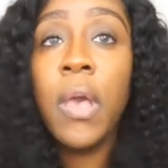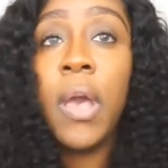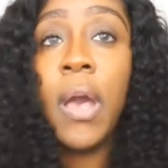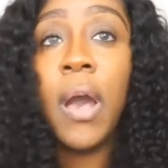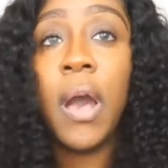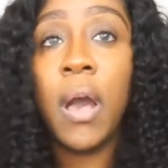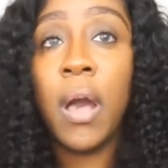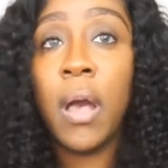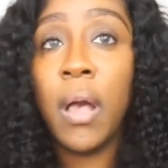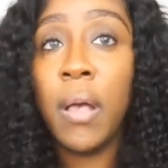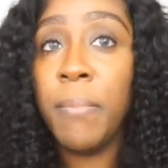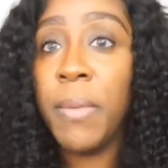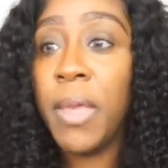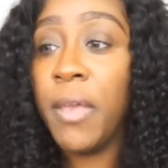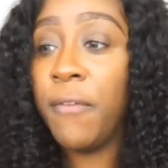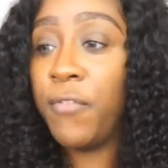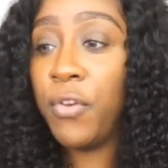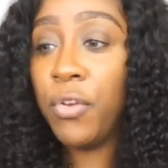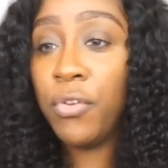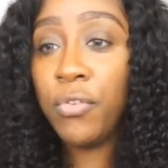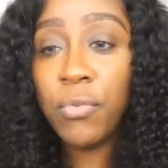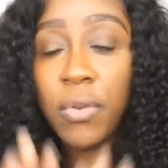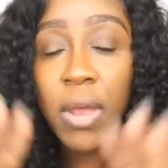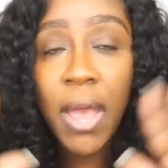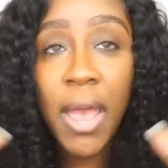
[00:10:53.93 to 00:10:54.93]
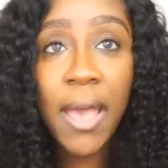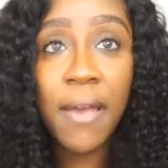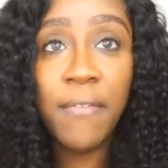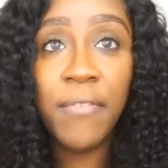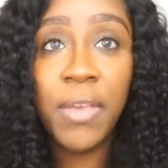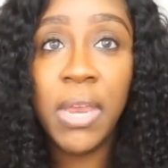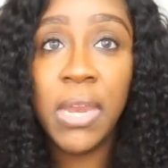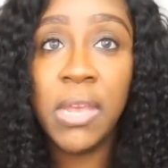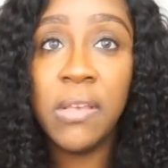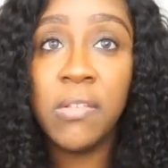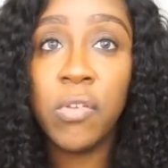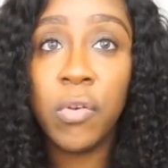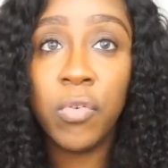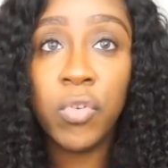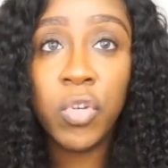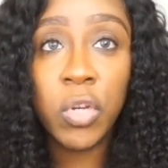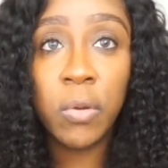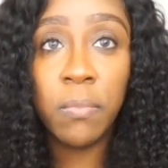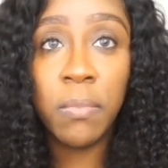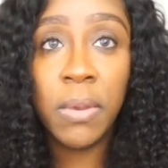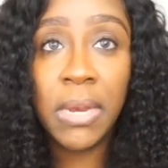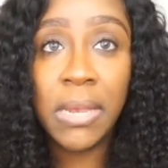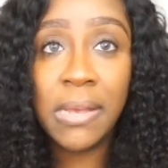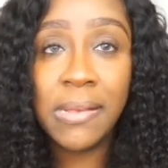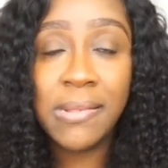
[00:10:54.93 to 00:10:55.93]
If you do not have any social
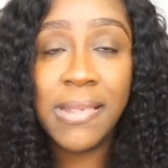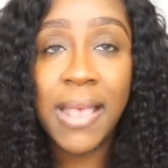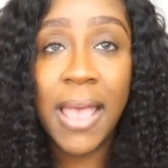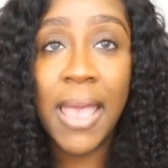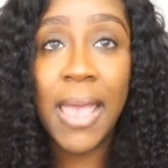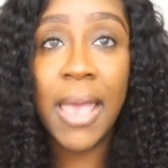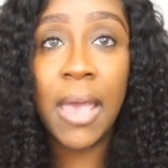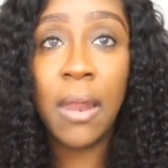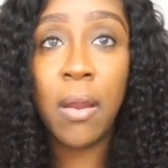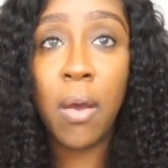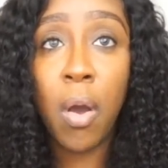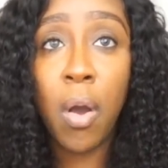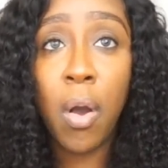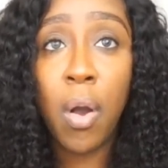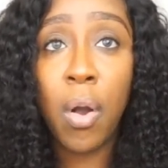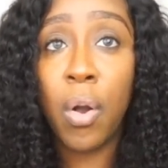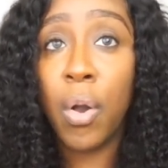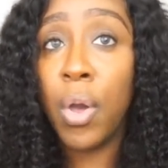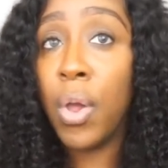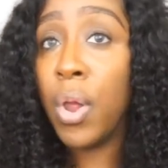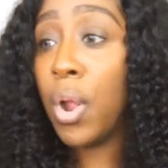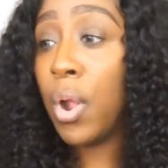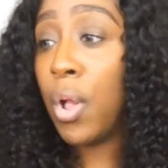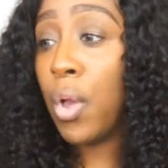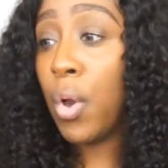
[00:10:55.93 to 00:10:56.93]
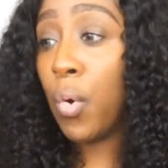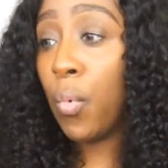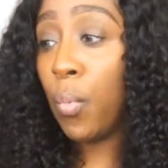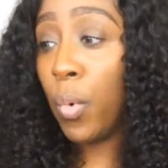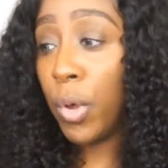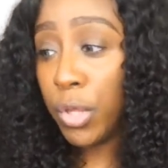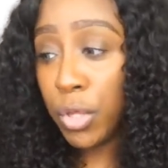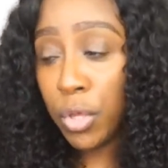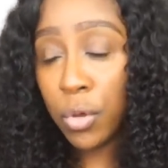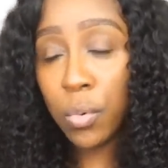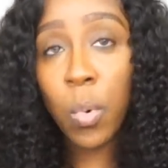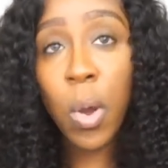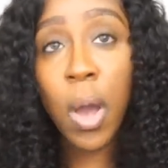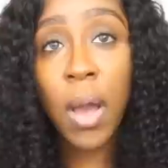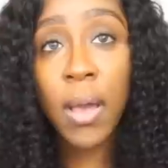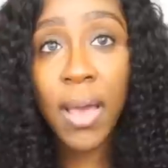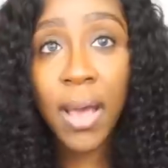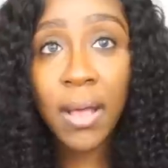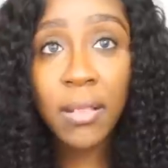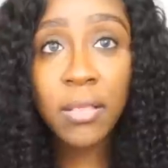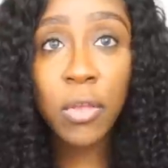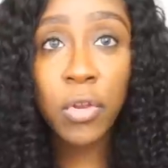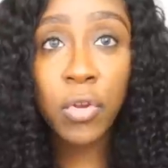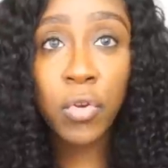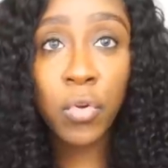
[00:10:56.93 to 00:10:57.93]
media site at all, when you walk
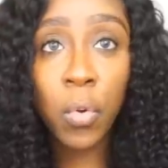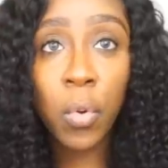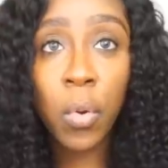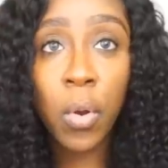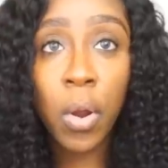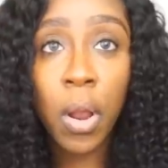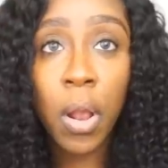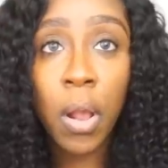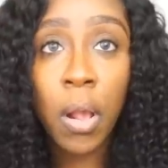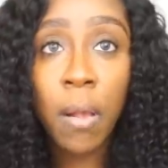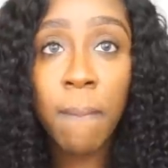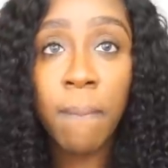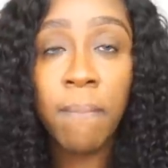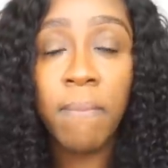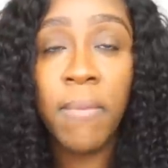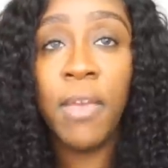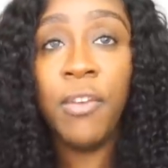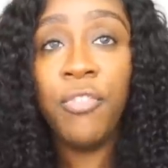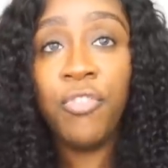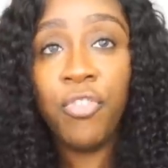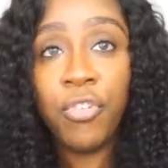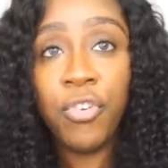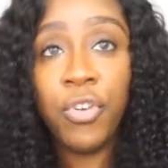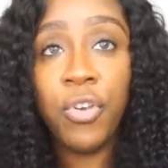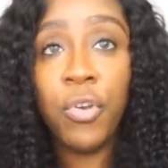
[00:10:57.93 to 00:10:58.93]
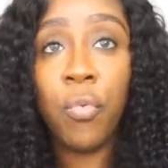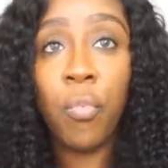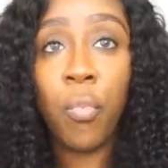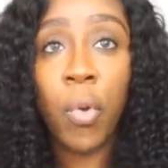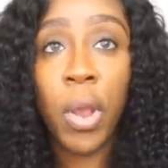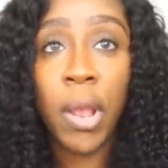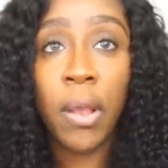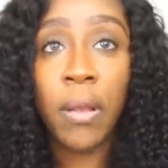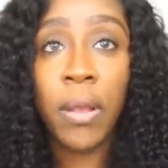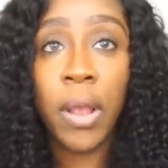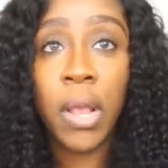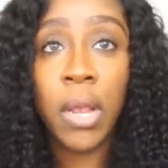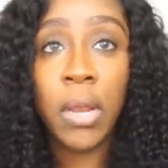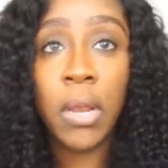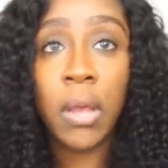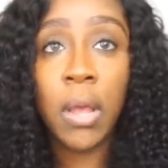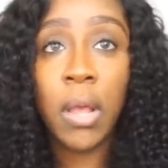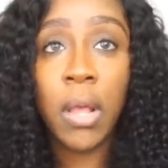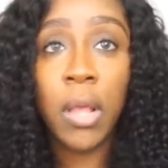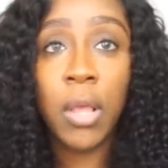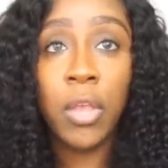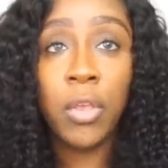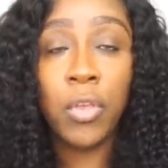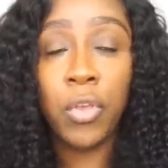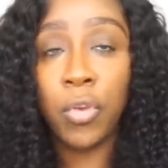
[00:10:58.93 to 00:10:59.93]
out the door, make sure you're wearing
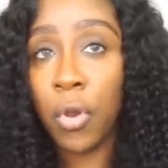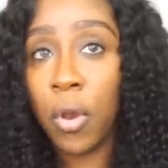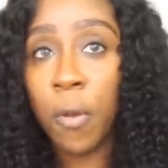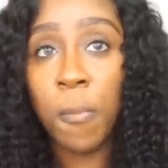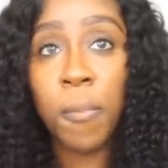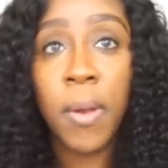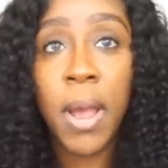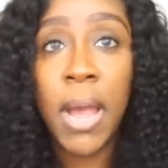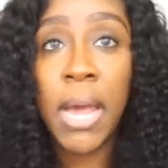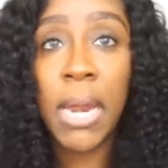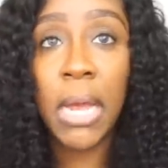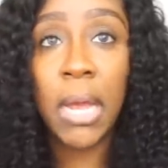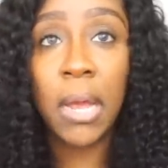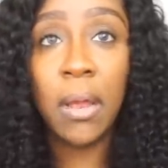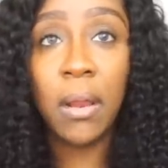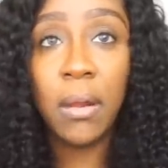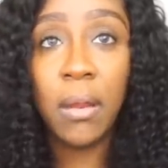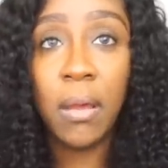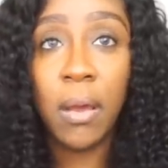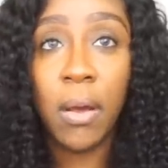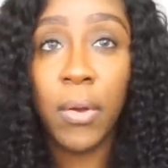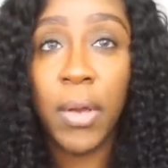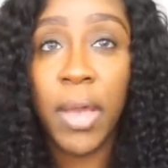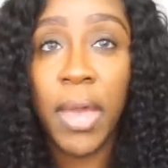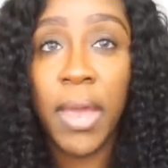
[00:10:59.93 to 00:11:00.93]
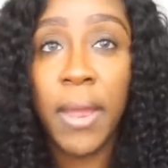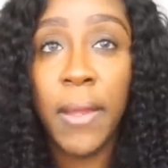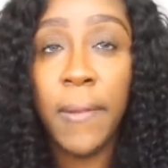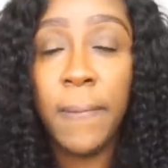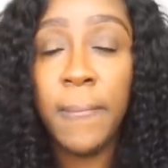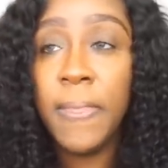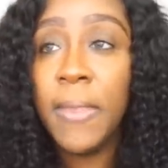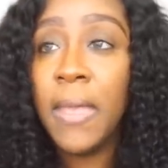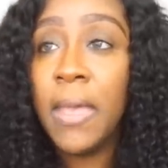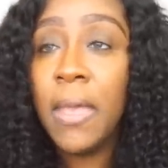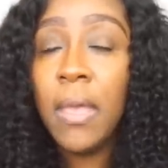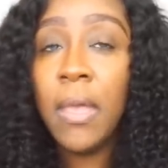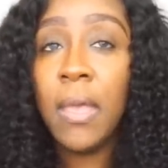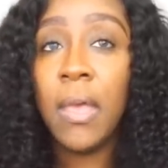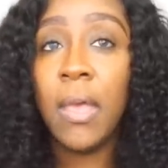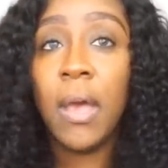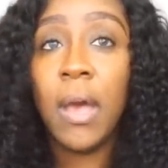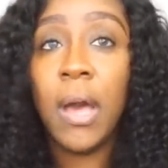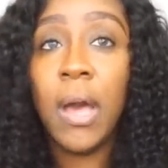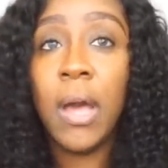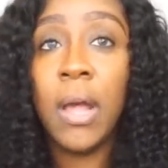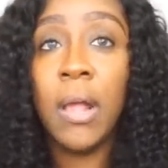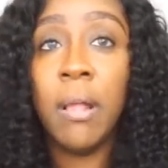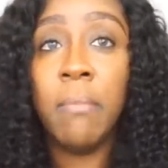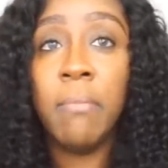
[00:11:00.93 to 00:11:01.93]
your product. Okay,
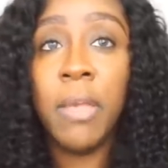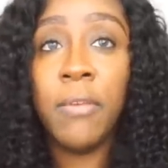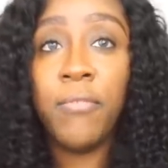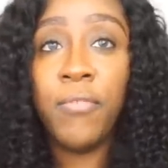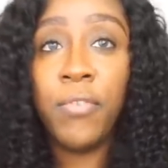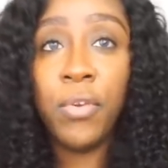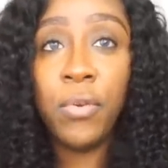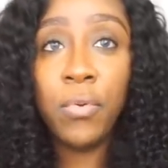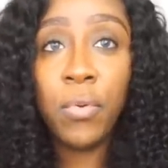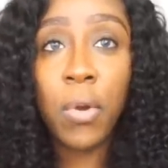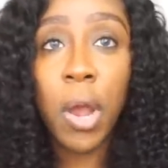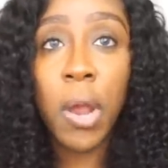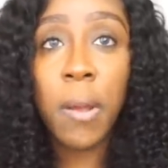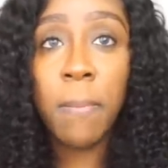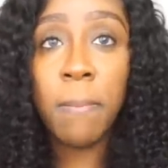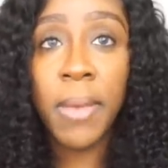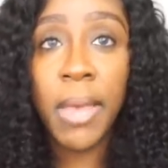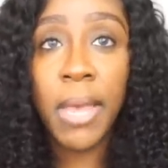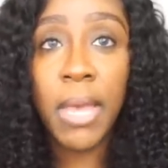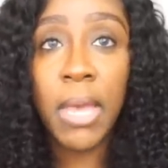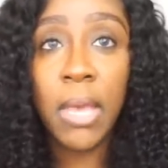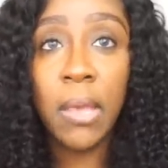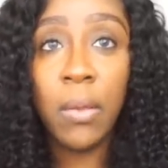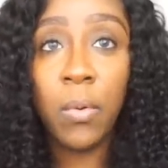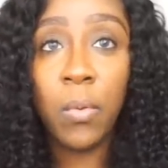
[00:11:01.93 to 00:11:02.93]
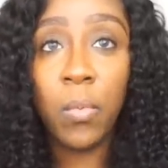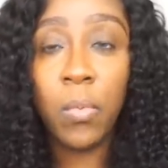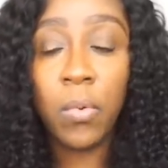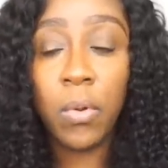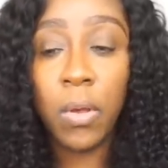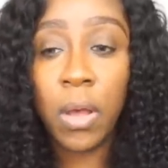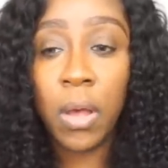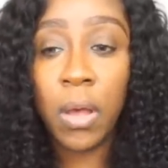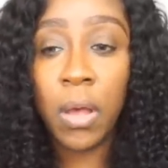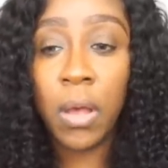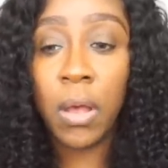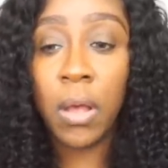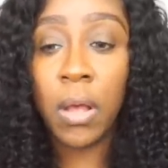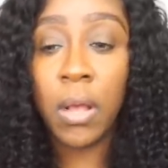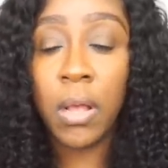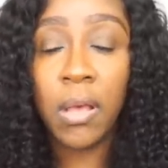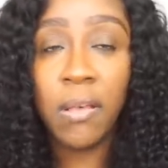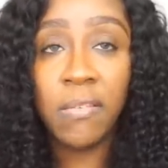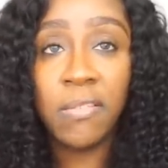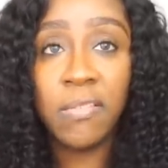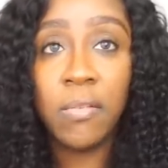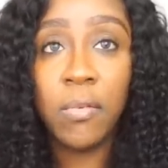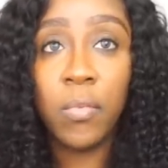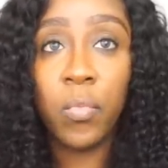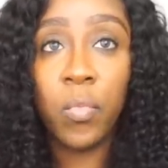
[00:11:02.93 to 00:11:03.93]
if you are making
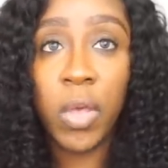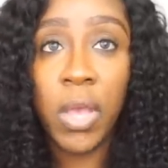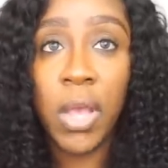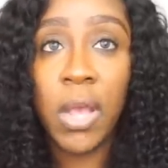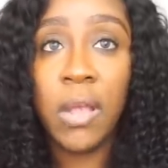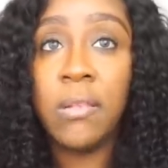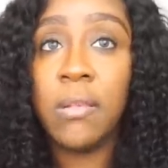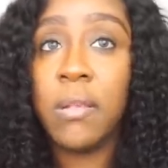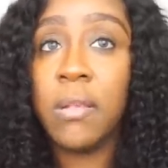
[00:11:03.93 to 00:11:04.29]
custom wigs,